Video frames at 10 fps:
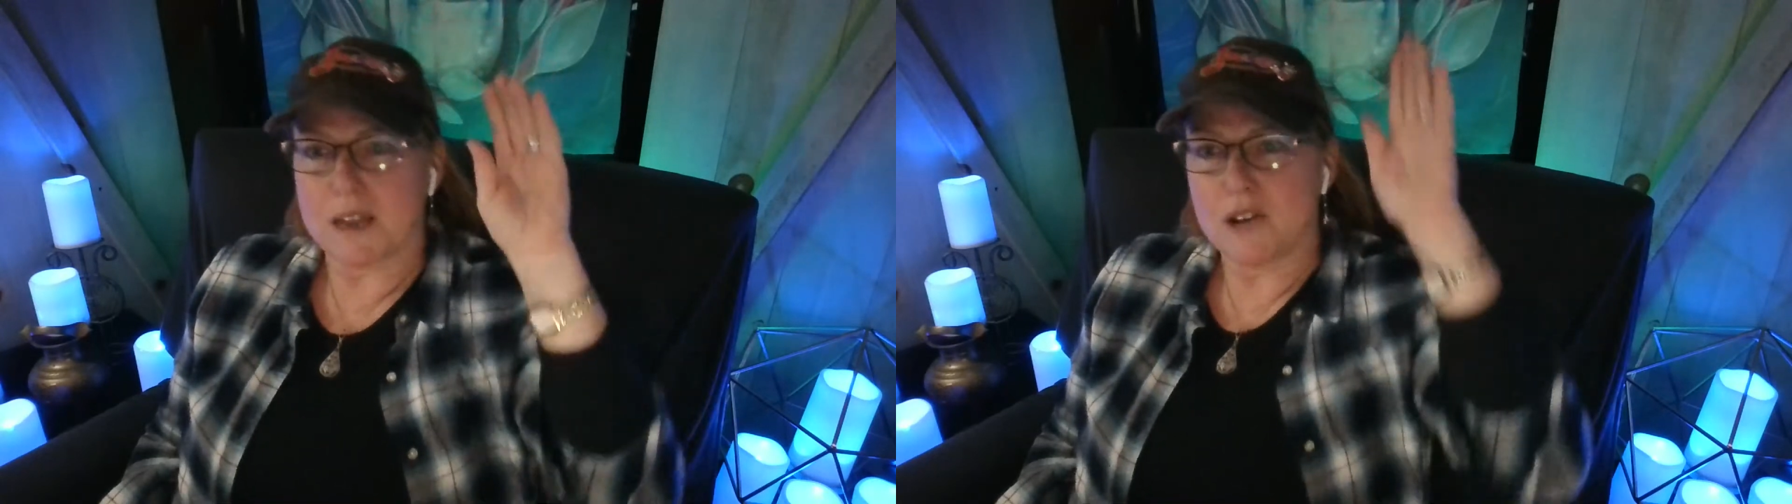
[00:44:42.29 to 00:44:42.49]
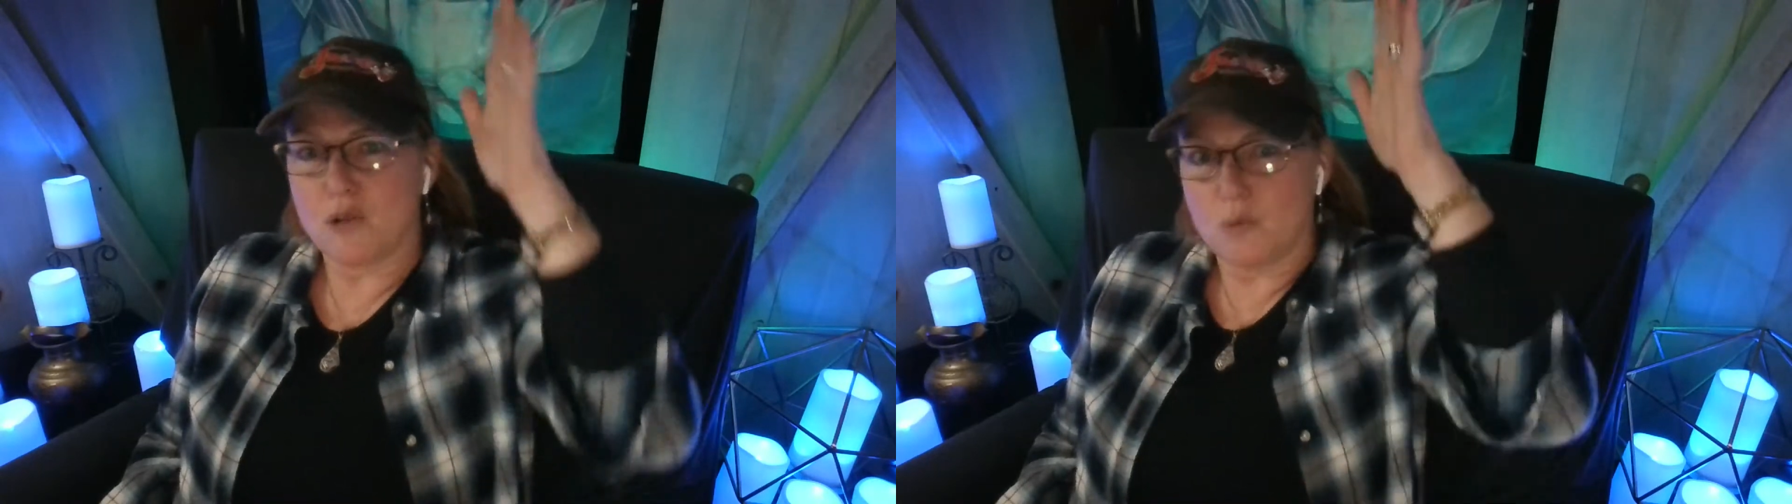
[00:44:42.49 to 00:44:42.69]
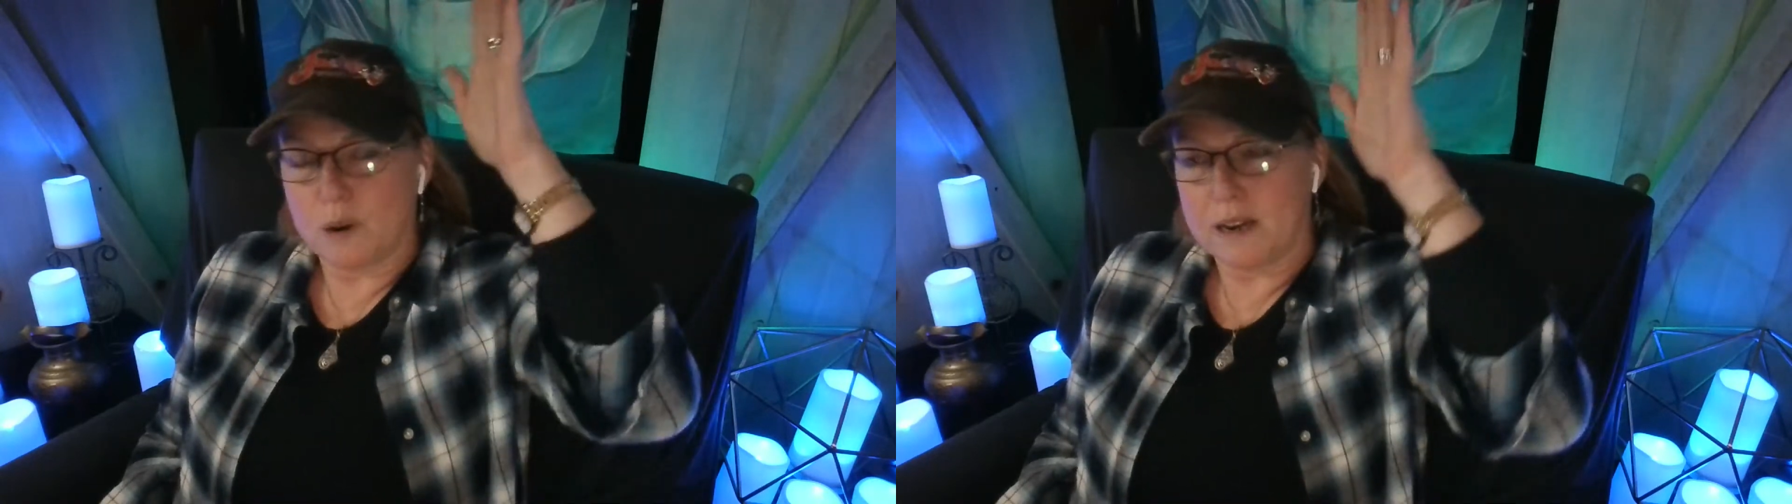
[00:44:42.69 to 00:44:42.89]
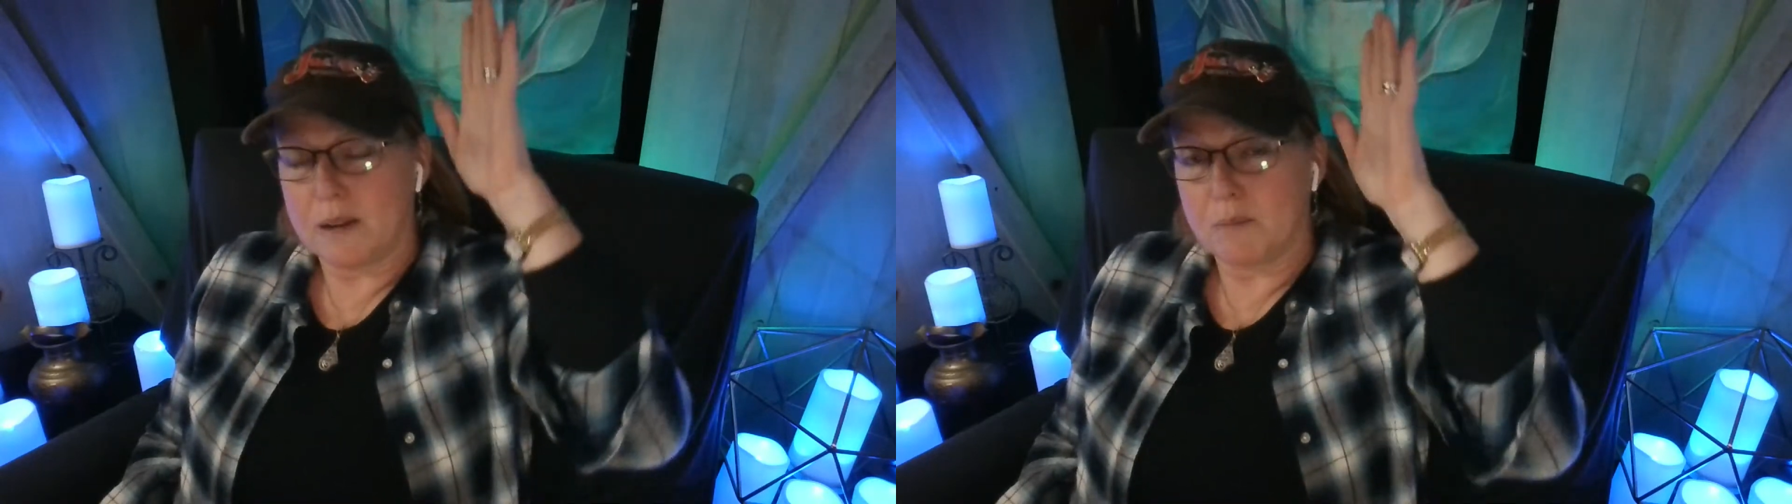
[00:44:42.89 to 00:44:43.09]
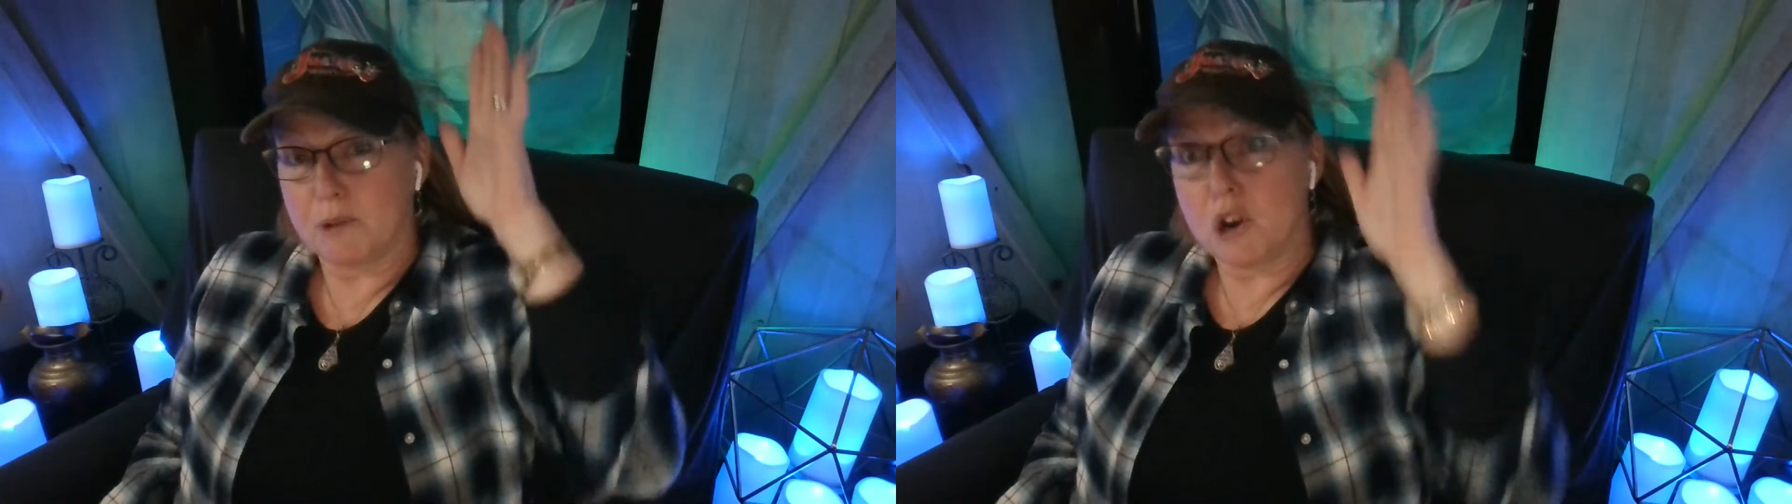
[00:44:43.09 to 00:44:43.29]
then you would
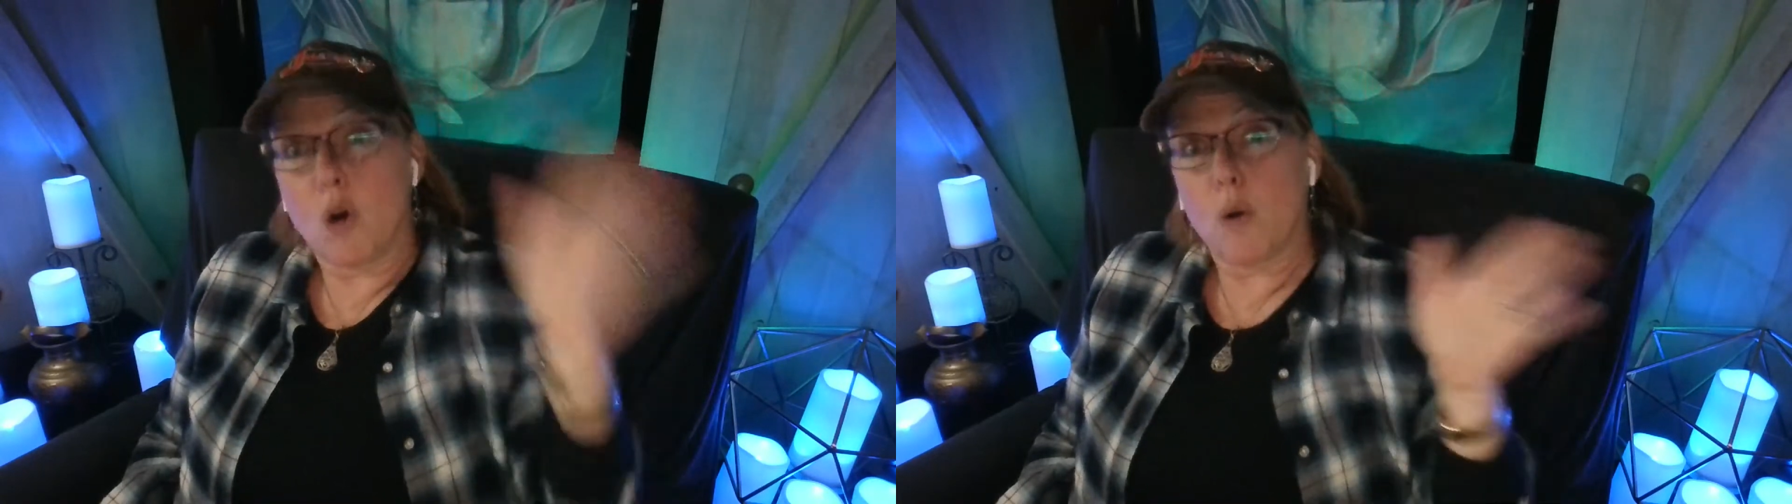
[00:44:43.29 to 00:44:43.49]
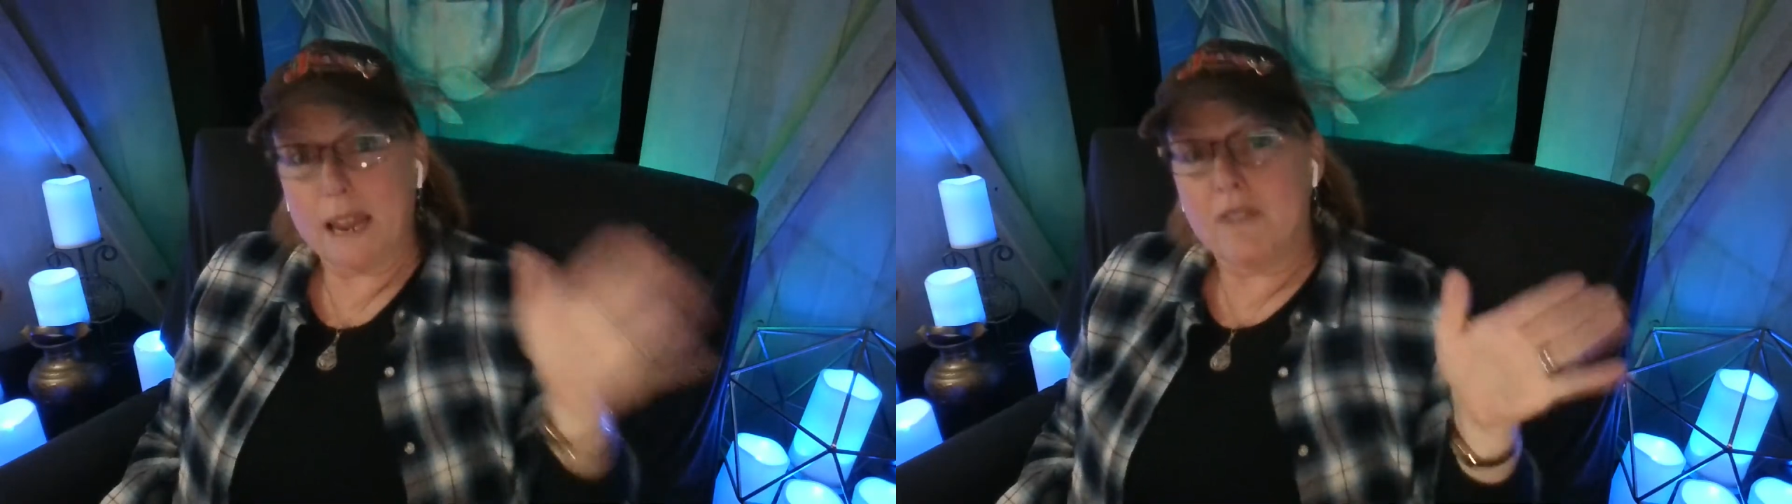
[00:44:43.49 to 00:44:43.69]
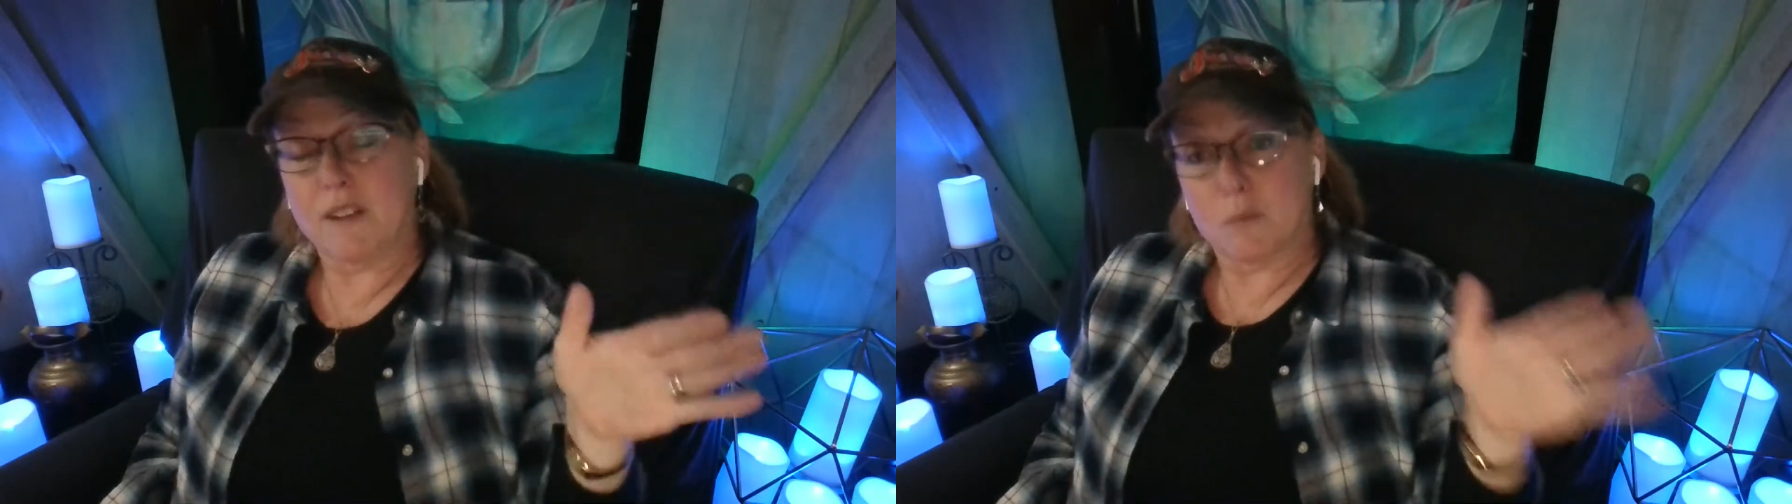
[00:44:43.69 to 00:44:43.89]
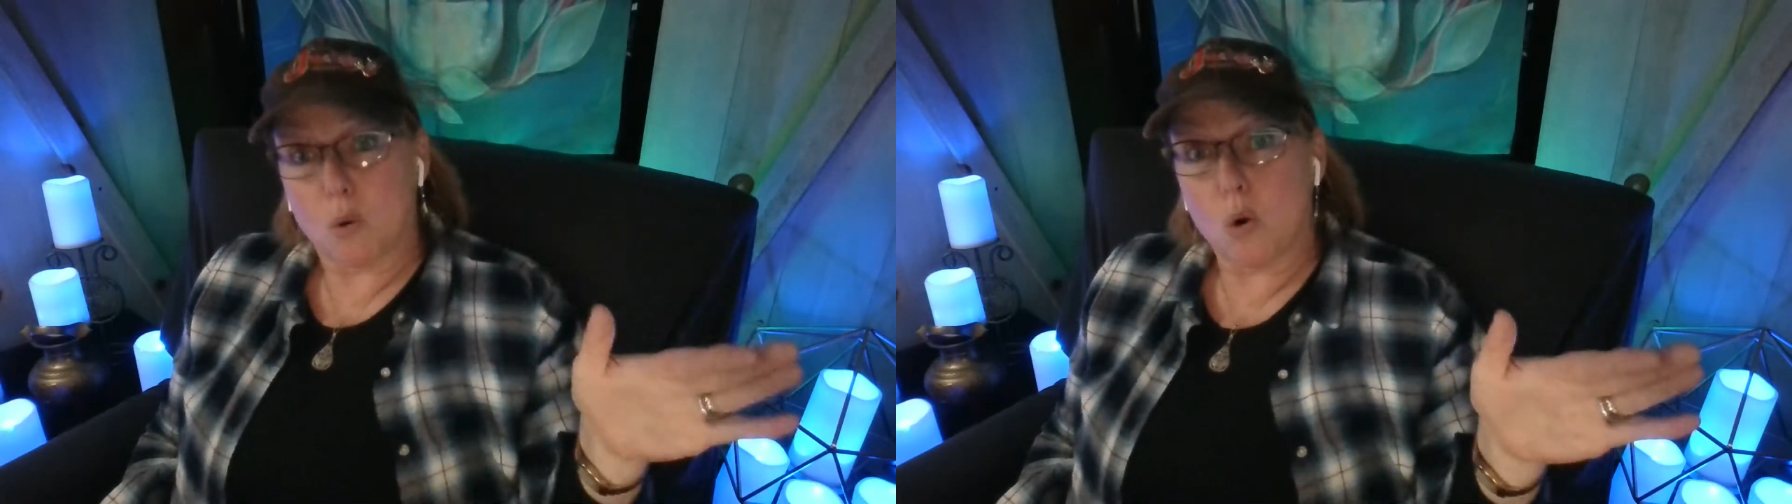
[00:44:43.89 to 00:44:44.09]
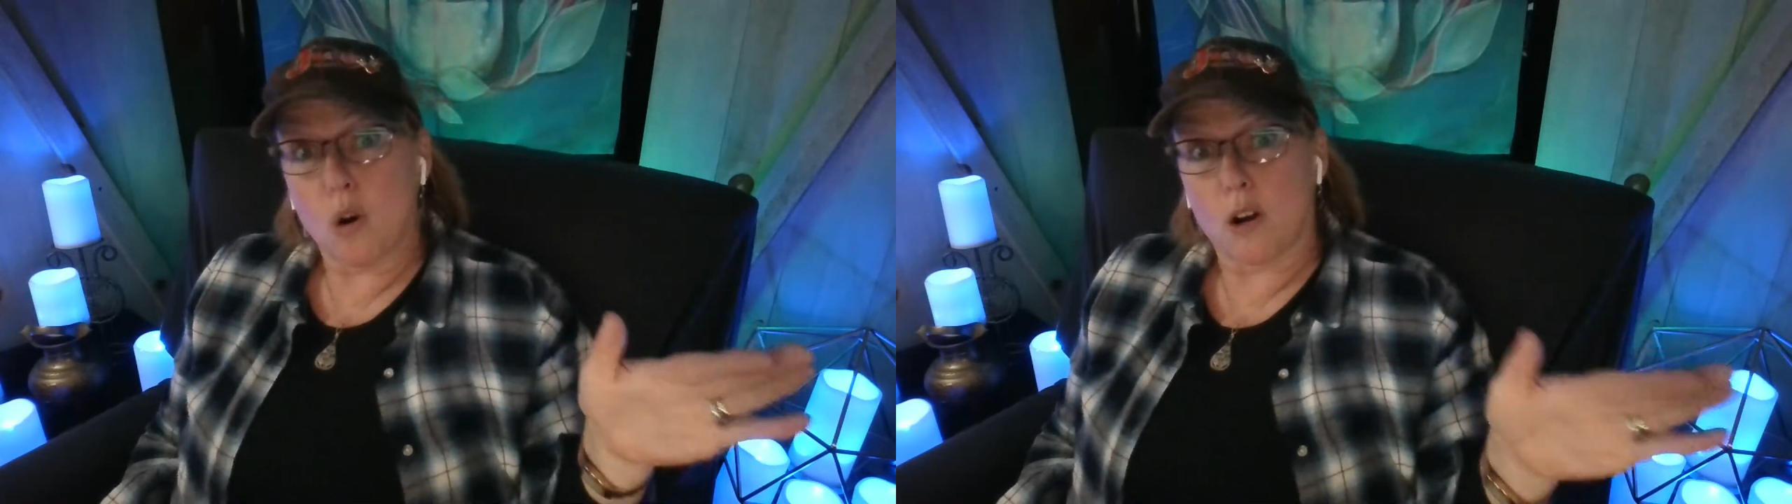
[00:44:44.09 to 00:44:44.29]
know even
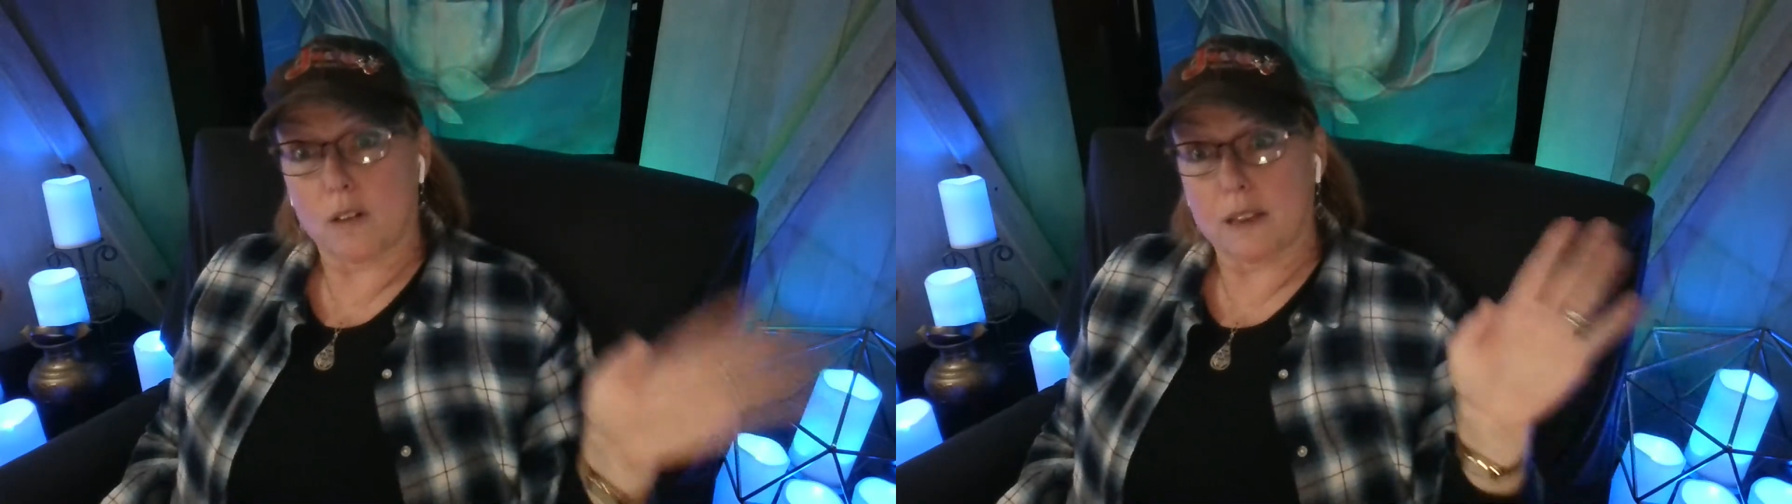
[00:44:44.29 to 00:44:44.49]
more